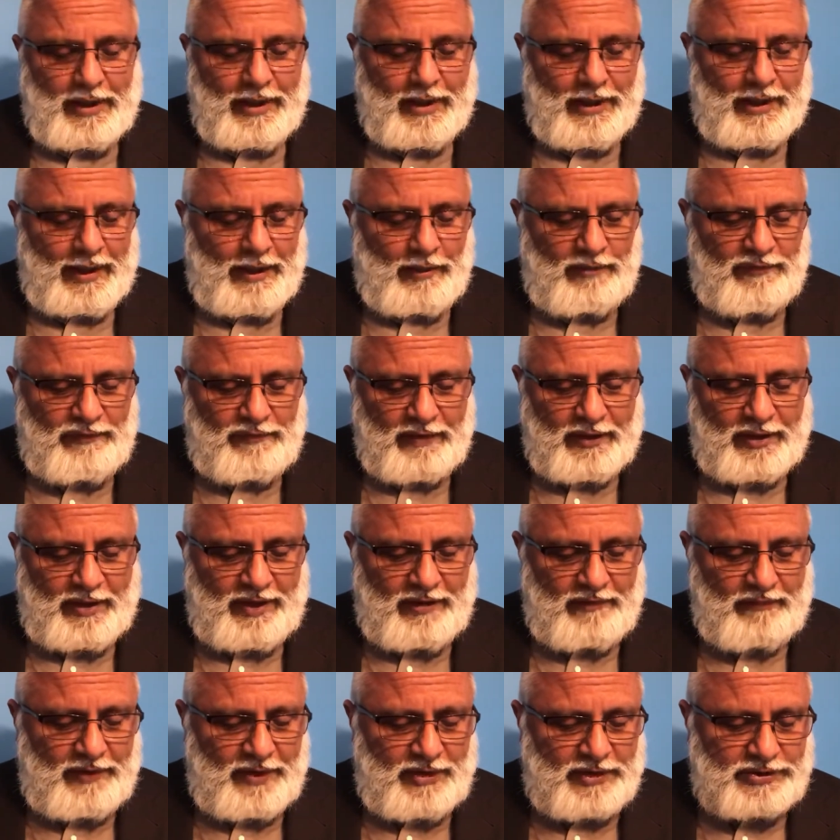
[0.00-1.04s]
and I will
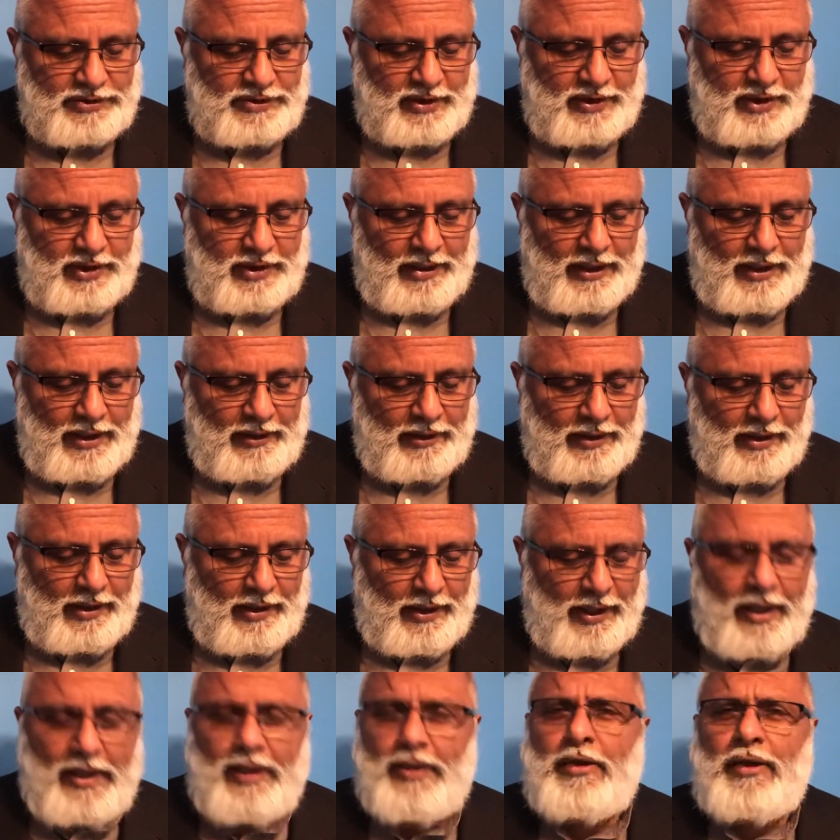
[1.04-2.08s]
forgive their sin and heal their
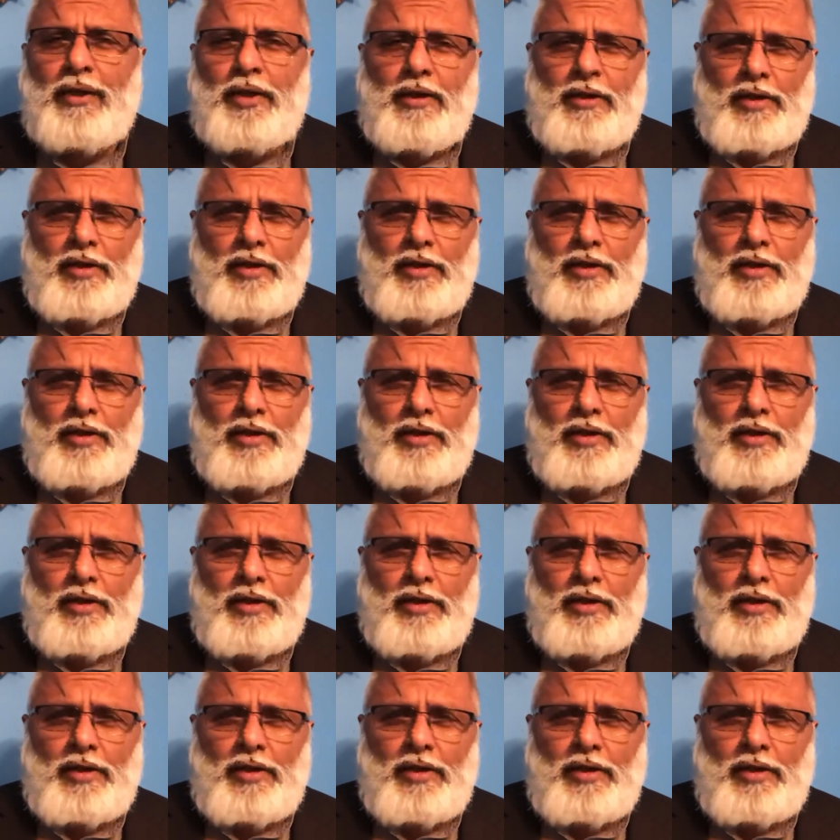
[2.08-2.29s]
land.